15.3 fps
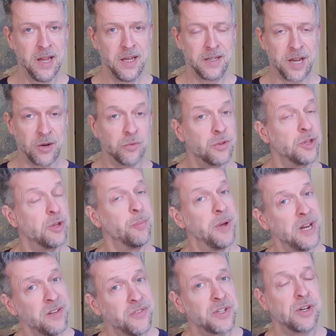Now, the
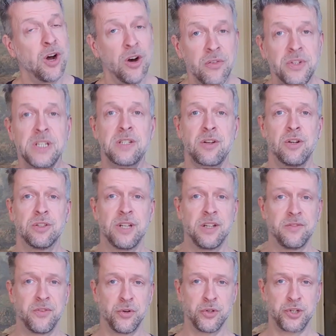benefit of this online
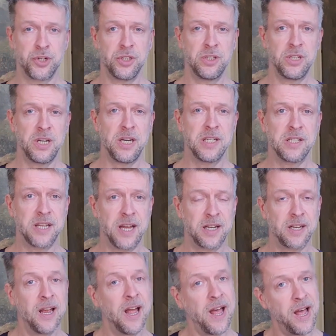version is that
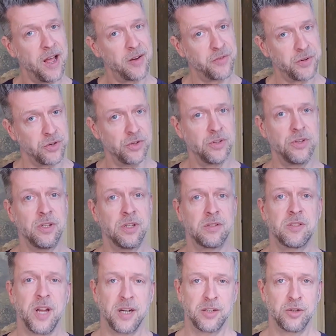after the
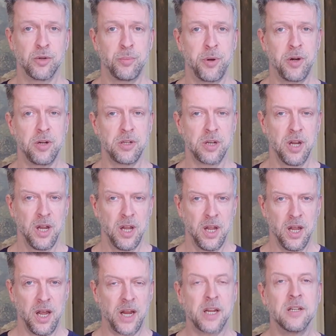technical part,
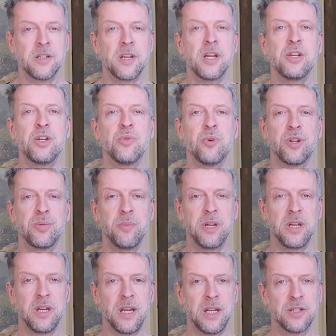I can take you with
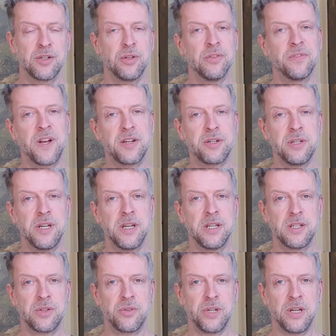me into fashion
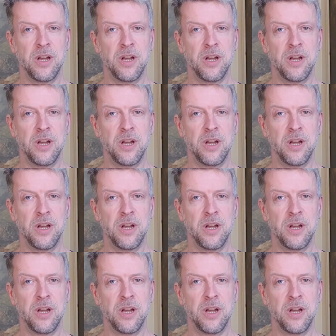history